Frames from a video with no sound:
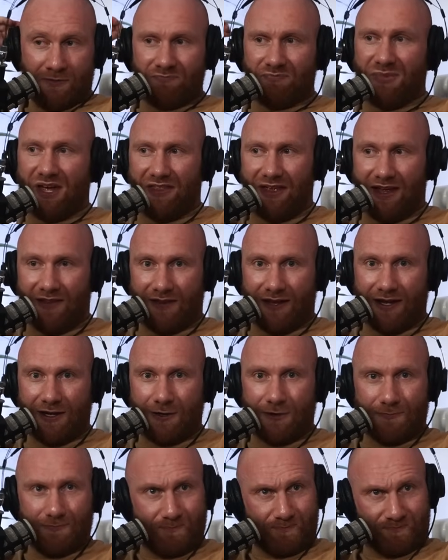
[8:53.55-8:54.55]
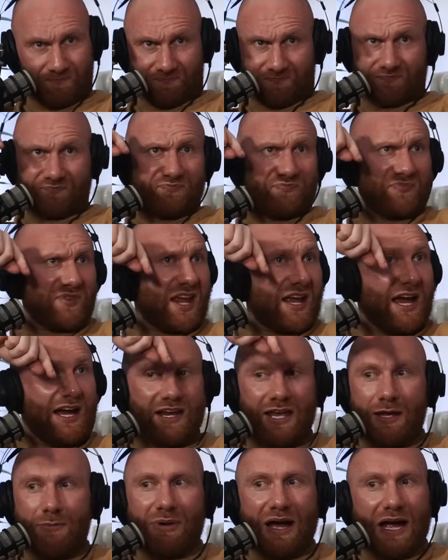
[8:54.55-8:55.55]
But then like, I
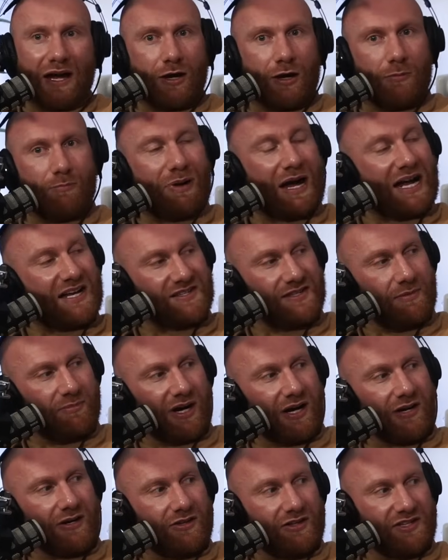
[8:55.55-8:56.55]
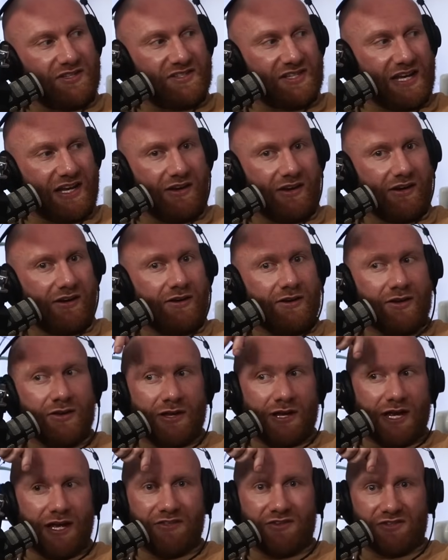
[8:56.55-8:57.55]
came back up past the Barclays Centre
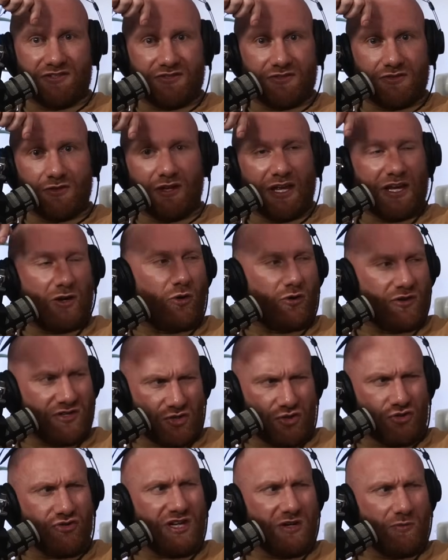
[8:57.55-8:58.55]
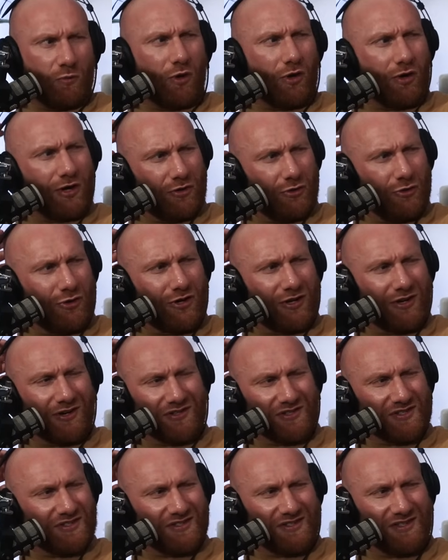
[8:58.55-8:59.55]
and there's like all the street walking
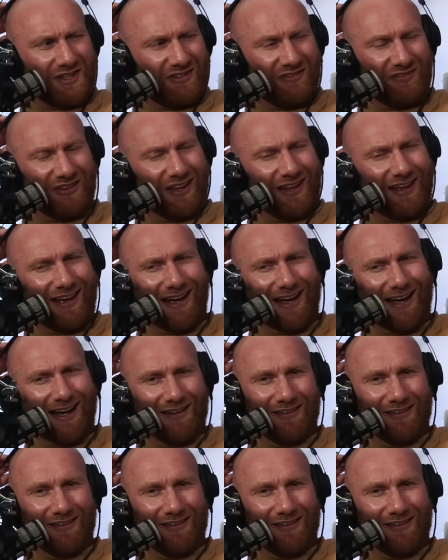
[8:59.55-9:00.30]
hookers and stuff like that.